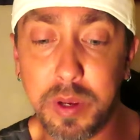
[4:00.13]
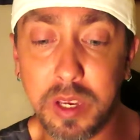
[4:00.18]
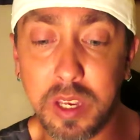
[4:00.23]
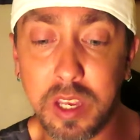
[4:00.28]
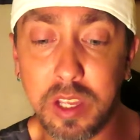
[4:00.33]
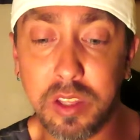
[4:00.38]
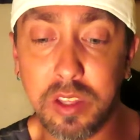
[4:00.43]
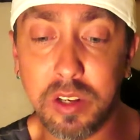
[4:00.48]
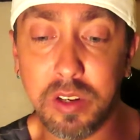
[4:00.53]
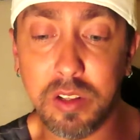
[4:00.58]

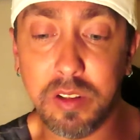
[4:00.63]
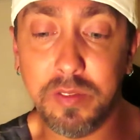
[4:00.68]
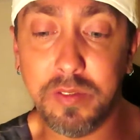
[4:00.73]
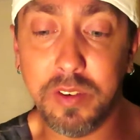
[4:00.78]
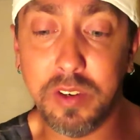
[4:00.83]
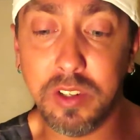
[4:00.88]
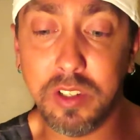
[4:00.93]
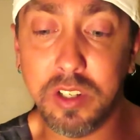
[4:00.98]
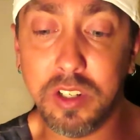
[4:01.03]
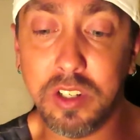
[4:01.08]
picking through the
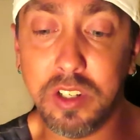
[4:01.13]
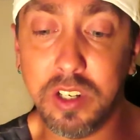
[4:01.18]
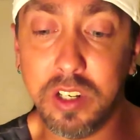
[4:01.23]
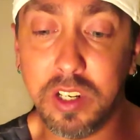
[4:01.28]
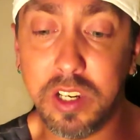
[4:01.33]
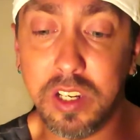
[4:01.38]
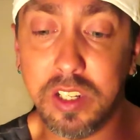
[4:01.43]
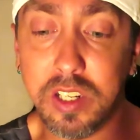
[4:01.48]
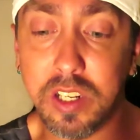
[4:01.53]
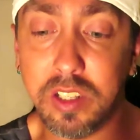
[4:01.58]
frozen
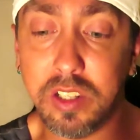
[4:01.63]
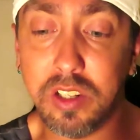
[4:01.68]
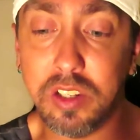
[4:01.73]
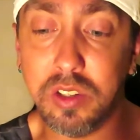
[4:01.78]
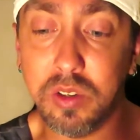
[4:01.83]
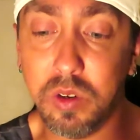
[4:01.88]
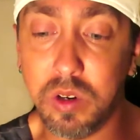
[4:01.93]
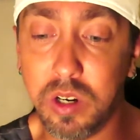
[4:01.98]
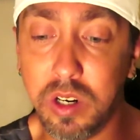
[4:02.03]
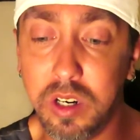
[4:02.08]
turkeys at the
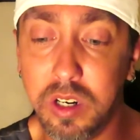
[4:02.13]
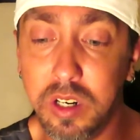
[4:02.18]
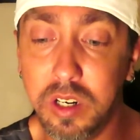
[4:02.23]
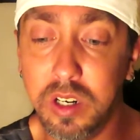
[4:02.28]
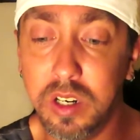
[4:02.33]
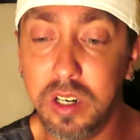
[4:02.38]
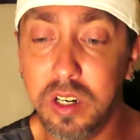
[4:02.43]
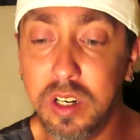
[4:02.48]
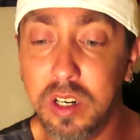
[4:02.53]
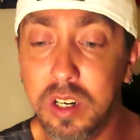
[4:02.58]
store.
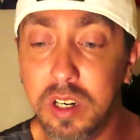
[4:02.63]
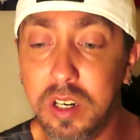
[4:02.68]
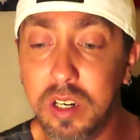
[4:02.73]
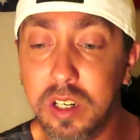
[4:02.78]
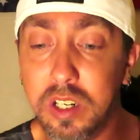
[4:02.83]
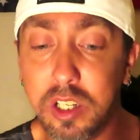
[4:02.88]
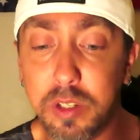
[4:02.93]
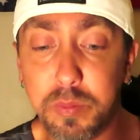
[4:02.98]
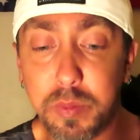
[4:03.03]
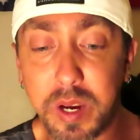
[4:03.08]

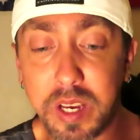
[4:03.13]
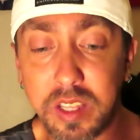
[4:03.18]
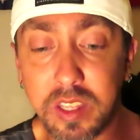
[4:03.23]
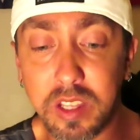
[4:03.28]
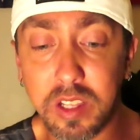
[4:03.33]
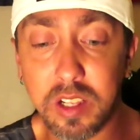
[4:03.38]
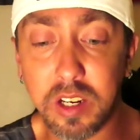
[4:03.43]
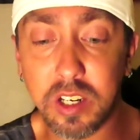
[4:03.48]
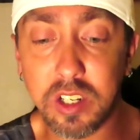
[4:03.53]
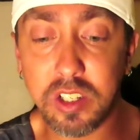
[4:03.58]
Despite
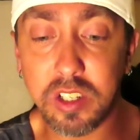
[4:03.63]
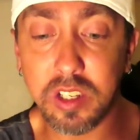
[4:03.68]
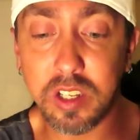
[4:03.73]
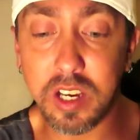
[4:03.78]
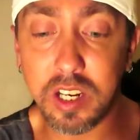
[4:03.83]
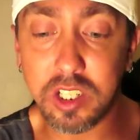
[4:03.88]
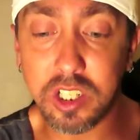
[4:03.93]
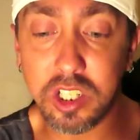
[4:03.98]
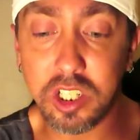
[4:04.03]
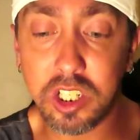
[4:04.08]
the large
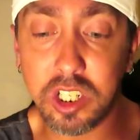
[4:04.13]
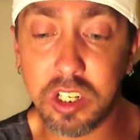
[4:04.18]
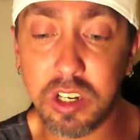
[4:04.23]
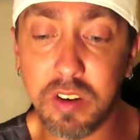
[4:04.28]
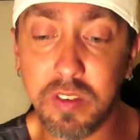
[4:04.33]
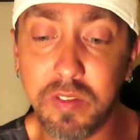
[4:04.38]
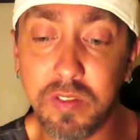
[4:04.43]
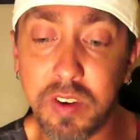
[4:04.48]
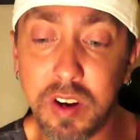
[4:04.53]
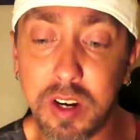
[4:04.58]
selection, she
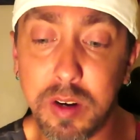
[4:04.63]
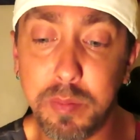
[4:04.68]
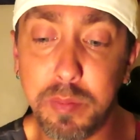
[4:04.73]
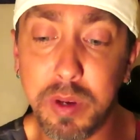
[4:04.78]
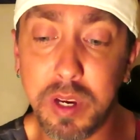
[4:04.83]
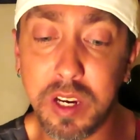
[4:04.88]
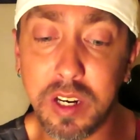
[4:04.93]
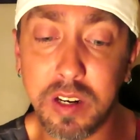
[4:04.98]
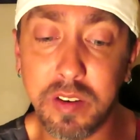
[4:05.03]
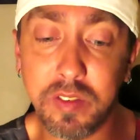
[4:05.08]
couldn't find a
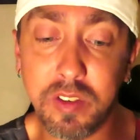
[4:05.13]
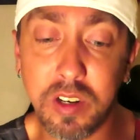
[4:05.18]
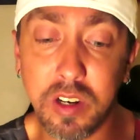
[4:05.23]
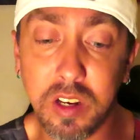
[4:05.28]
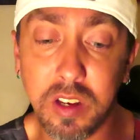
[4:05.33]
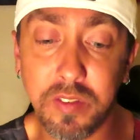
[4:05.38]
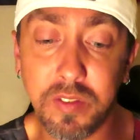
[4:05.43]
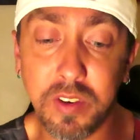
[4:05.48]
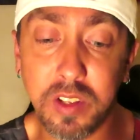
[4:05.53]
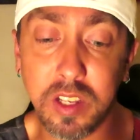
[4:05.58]
big enough
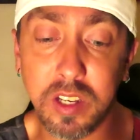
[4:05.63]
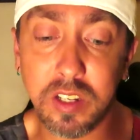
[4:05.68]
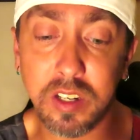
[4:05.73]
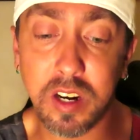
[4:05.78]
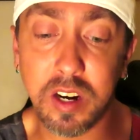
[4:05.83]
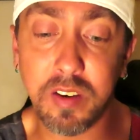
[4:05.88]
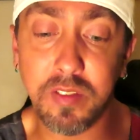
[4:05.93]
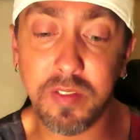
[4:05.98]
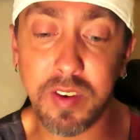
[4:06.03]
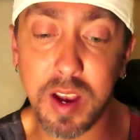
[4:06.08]
turkey for the
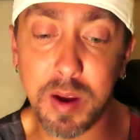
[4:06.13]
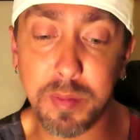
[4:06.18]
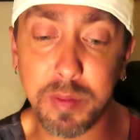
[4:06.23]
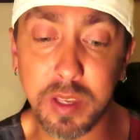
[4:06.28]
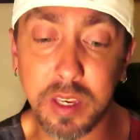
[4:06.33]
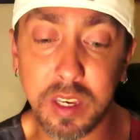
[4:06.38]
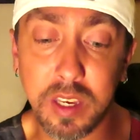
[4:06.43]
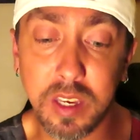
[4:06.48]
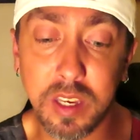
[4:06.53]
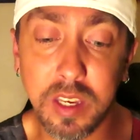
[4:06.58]
entire
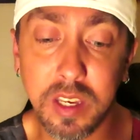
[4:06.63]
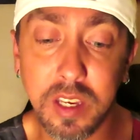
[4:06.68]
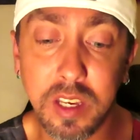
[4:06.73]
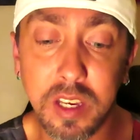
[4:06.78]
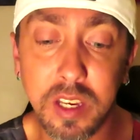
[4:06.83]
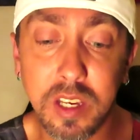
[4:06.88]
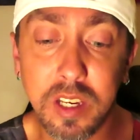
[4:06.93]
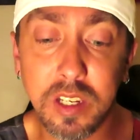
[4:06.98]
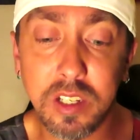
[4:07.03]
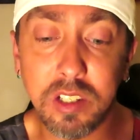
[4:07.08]
family.
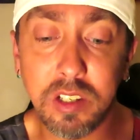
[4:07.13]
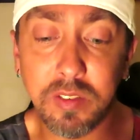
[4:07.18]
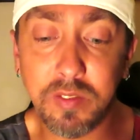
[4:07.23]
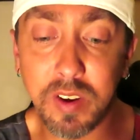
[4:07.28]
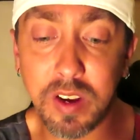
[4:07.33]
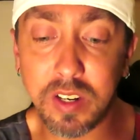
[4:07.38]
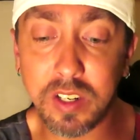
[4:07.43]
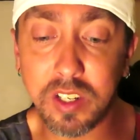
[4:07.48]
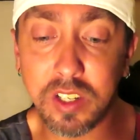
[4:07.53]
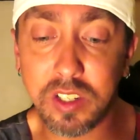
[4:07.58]
She
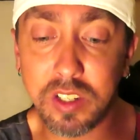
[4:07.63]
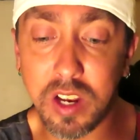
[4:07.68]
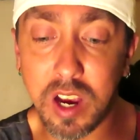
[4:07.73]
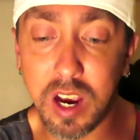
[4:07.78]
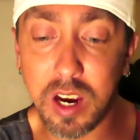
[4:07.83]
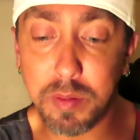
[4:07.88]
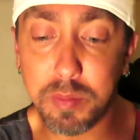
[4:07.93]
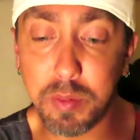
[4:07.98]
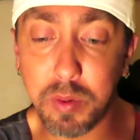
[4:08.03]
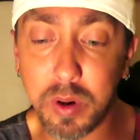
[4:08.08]
found a
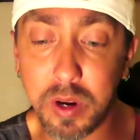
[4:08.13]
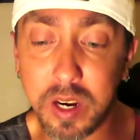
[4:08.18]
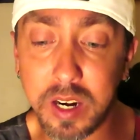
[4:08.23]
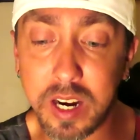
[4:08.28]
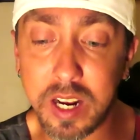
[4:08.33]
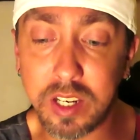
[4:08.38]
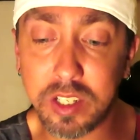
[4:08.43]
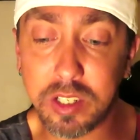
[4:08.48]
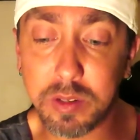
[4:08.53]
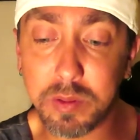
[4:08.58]
stock boy
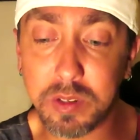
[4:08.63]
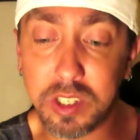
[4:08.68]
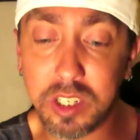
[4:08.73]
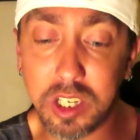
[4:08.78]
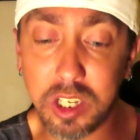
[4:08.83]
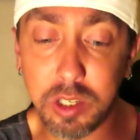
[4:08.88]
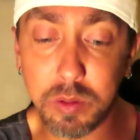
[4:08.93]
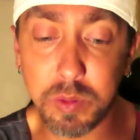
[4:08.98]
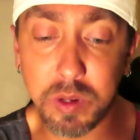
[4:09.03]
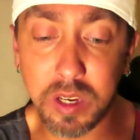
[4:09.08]
and asked him,
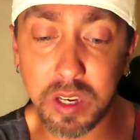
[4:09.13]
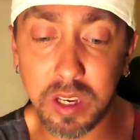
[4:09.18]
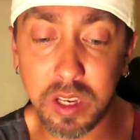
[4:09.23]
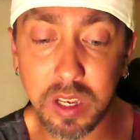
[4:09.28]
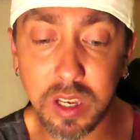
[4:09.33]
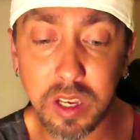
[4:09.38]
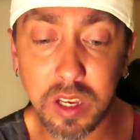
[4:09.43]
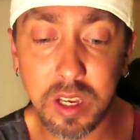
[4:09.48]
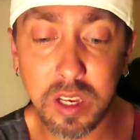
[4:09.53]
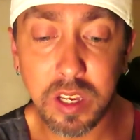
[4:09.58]
Excuse me,
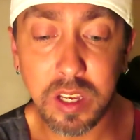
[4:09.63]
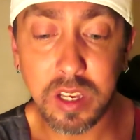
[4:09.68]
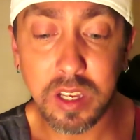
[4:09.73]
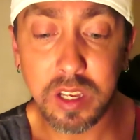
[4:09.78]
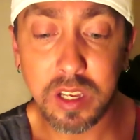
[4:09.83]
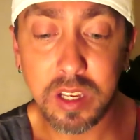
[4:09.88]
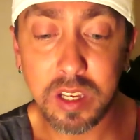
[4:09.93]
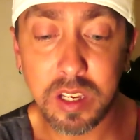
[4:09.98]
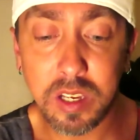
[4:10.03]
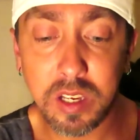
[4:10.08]

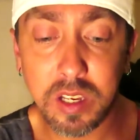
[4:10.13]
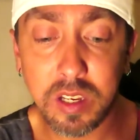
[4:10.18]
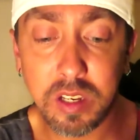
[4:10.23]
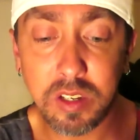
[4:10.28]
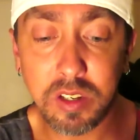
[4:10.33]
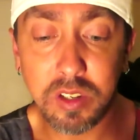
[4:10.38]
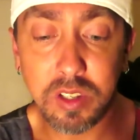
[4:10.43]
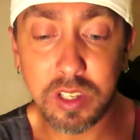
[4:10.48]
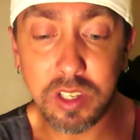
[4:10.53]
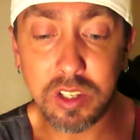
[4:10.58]

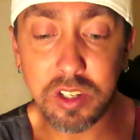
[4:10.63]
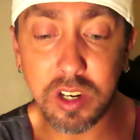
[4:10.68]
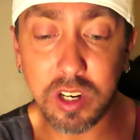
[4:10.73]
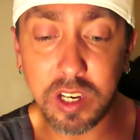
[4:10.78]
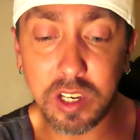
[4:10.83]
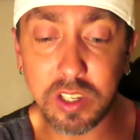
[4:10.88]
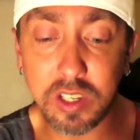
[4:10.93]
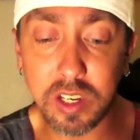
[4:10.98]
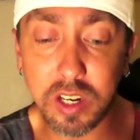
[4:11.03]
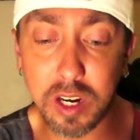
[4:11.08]
do these
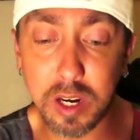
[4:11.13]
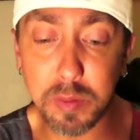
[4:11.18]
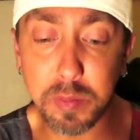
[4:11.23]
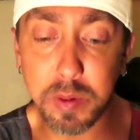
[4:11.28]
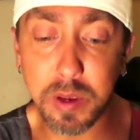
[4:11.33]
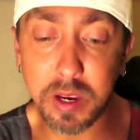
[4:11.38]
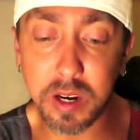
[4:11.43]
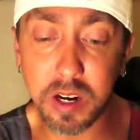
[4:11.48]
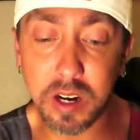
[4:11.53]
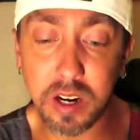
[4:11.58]
turkeys get any
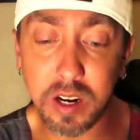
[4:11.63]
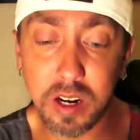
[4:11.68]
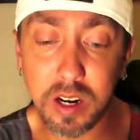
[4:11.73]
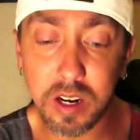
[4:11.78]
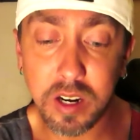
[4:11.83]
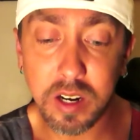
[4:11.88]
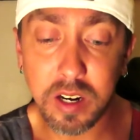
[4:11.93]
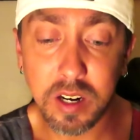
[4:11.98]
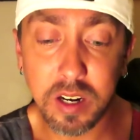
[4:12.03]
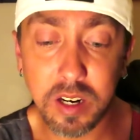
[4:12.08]
bigger?
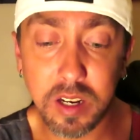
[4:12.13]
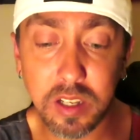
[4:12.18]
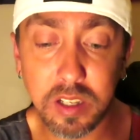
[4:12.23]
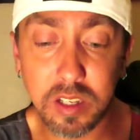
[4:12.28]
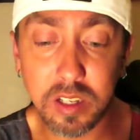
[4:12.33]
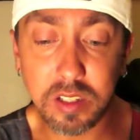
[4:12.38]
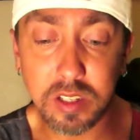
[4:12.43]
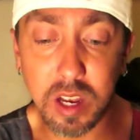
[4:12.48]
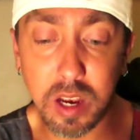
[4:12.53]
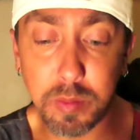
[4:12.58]

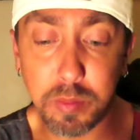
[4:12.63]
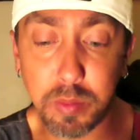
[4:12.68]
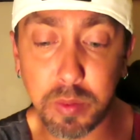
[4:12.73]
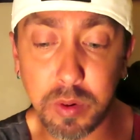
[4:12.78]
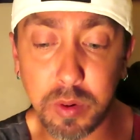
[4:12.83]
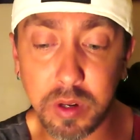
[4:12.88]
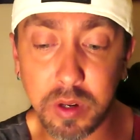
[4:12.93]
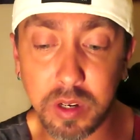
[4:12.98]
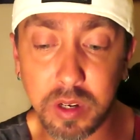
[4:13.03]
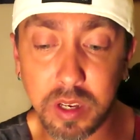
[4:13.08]
The stock
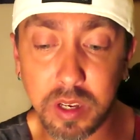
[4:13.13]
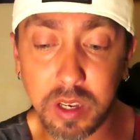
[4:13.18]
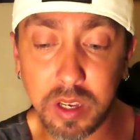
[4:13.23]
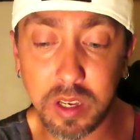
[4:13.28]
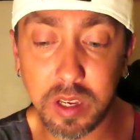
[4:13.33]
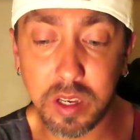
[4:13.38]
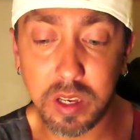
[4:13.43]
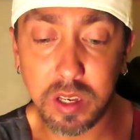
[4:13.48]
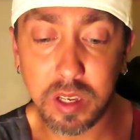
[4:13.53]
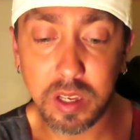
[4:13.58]
boy
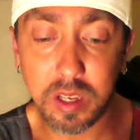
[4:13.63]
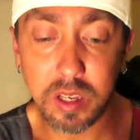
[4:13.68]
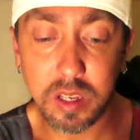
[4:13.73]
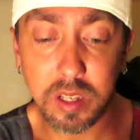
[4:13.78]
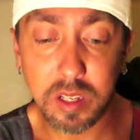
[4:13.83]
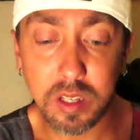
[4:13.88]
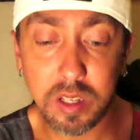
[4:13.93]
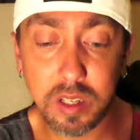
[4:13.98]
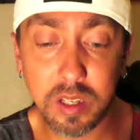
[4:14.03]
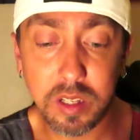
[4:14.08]

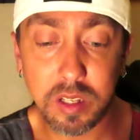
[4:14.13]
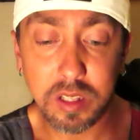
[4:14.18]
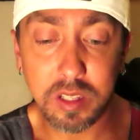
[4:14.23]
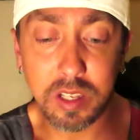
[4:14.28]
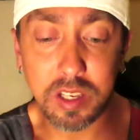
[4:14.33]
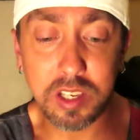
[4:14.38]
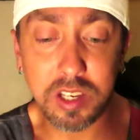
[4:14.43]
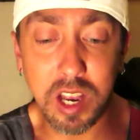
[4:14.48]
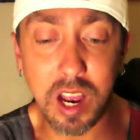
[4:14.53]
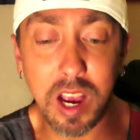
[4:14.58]
the
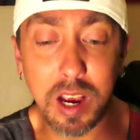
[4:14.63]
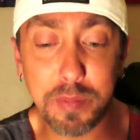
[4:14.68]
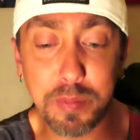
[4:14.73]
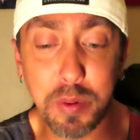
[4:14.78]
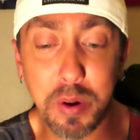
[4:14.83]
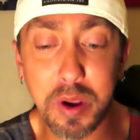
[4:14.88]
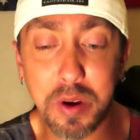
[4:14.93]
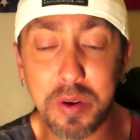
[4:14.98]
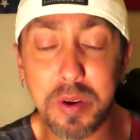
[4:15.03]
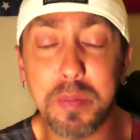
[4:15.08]

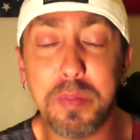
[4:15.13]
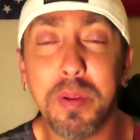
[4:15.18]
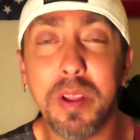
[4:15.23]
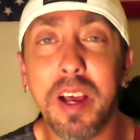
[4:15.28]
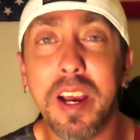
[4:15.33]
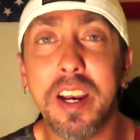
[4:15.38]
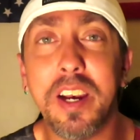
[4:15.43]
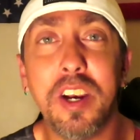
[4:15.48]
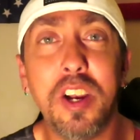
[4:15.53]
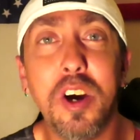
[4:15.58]
stock boy
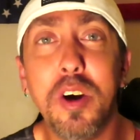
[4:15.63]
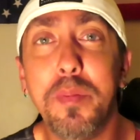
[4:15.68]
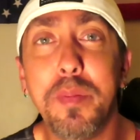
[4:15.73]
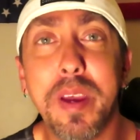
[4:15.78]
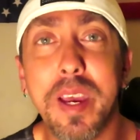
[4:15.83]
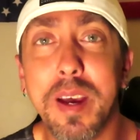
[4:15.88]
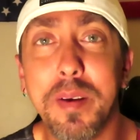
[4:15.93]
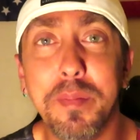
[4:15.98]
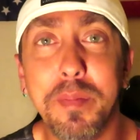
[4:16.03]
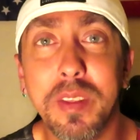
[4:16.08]
replied, No
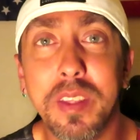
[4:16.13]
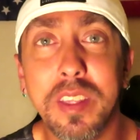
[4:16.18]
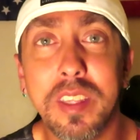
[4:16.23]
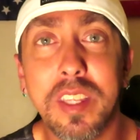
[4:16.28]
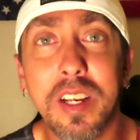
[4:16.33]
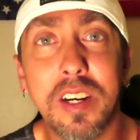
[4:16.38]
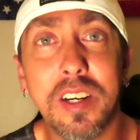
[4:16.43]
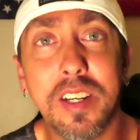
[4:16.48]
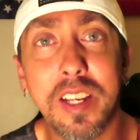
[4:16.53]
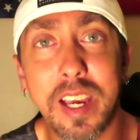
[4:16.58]
ma'am,
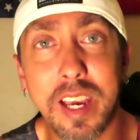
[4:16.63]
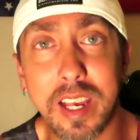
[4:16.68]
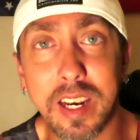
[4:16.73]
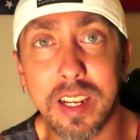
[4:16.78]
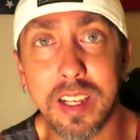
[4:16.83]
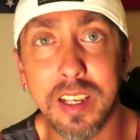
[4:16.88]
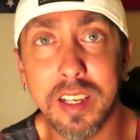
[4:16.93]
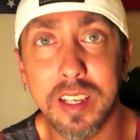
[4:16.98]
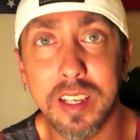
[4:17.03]
they're dead.